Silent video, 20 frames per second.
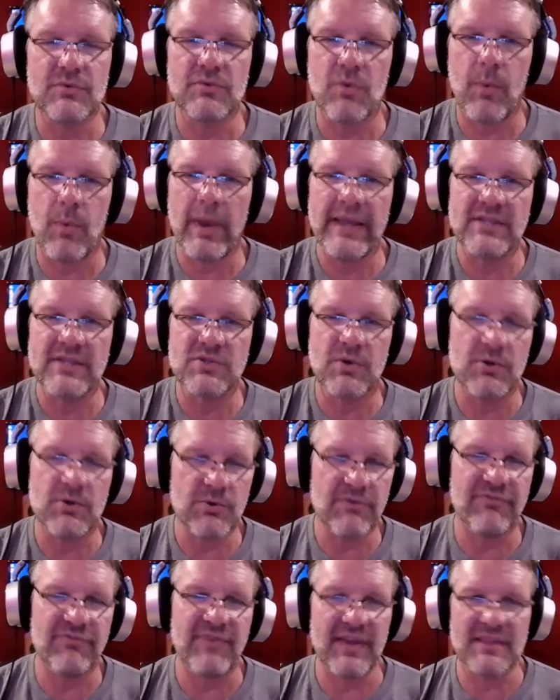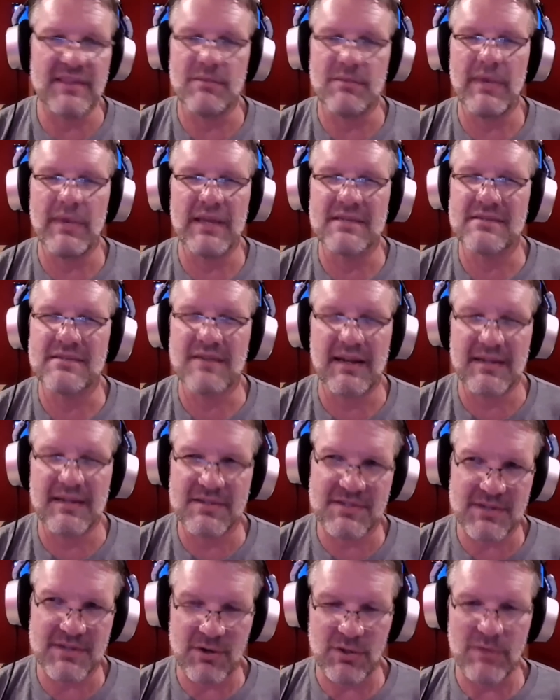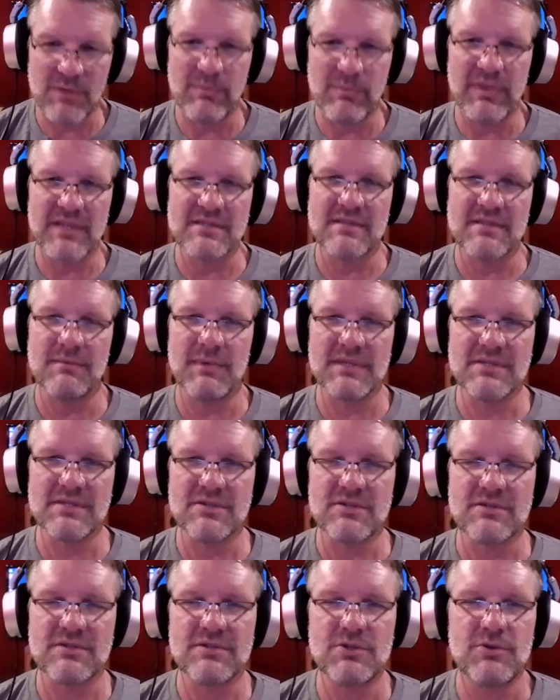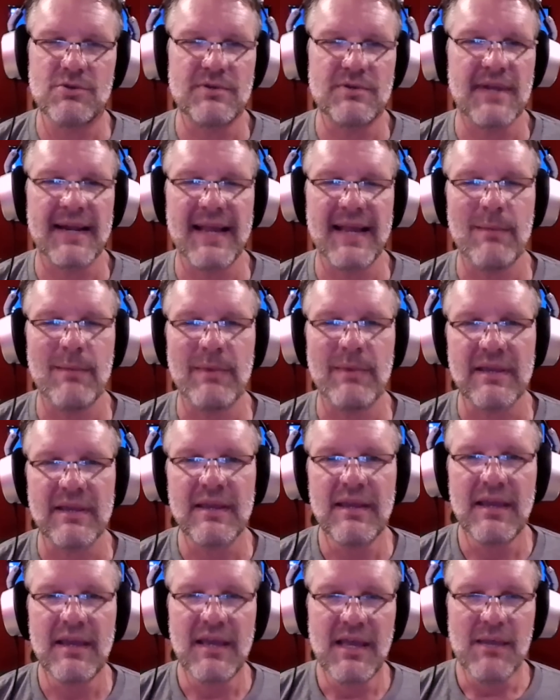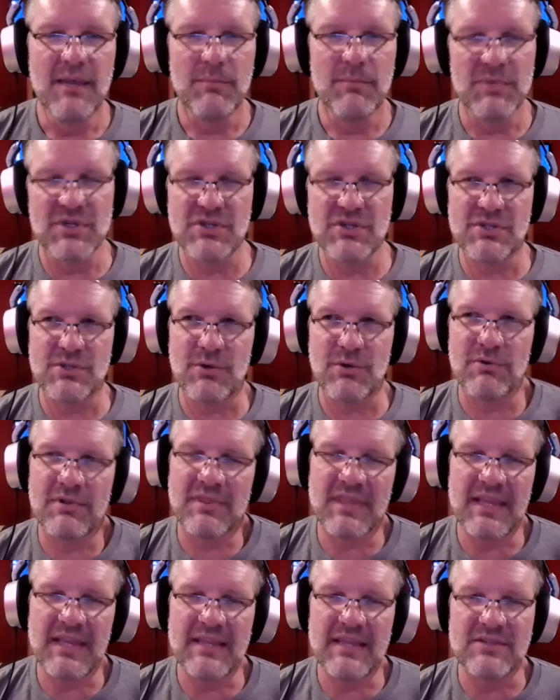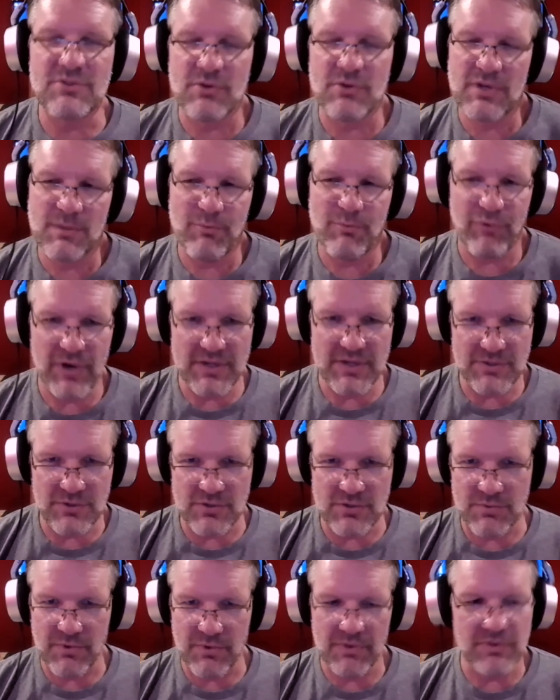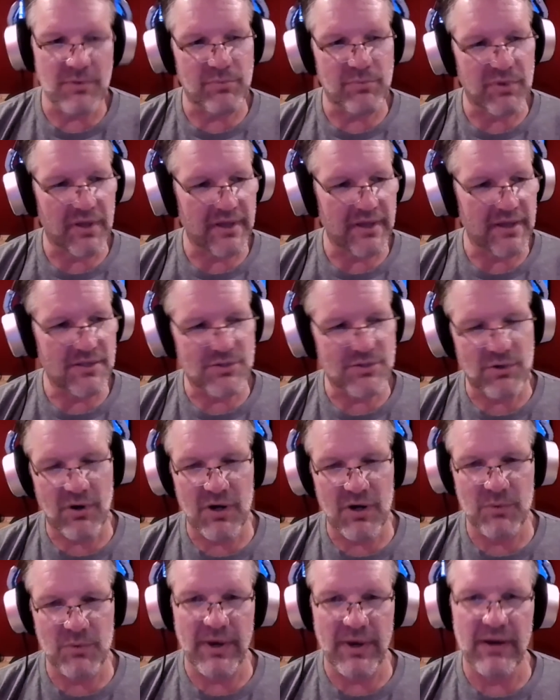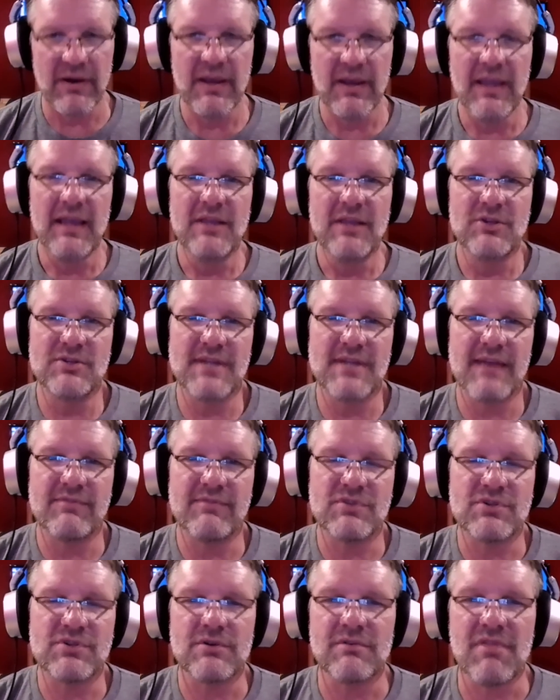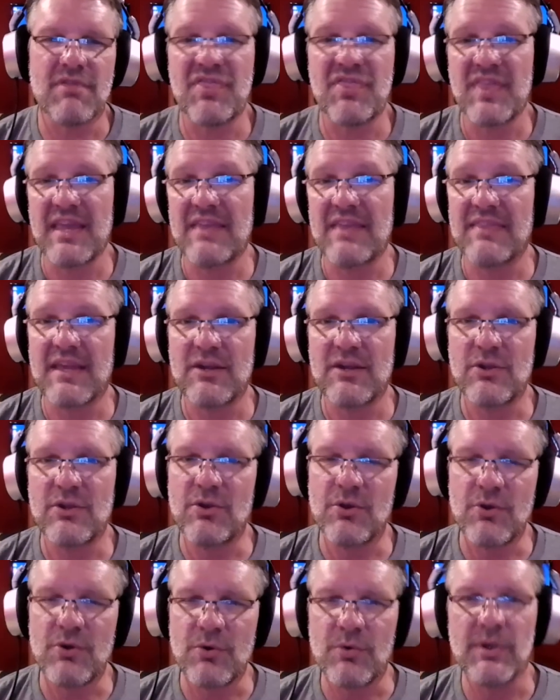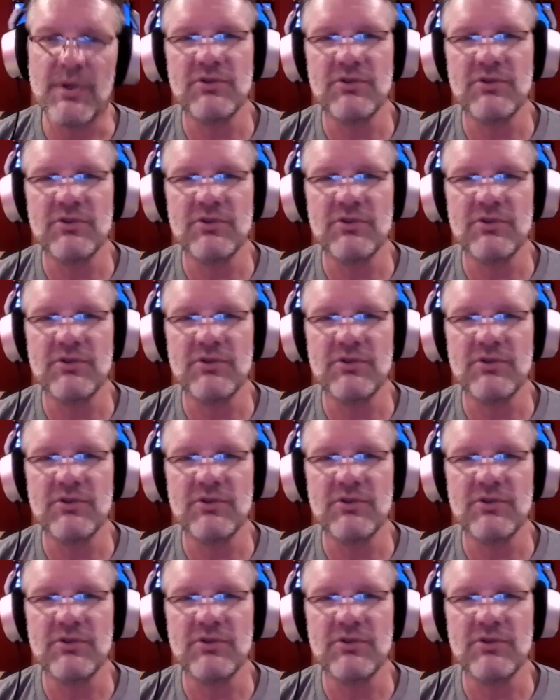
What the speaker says: way it's going to affect the mix, not necessarily because the mix is too dynamic, but just certain things, certain compressors, whether they're plugins or hardware, just have a certain thing they do.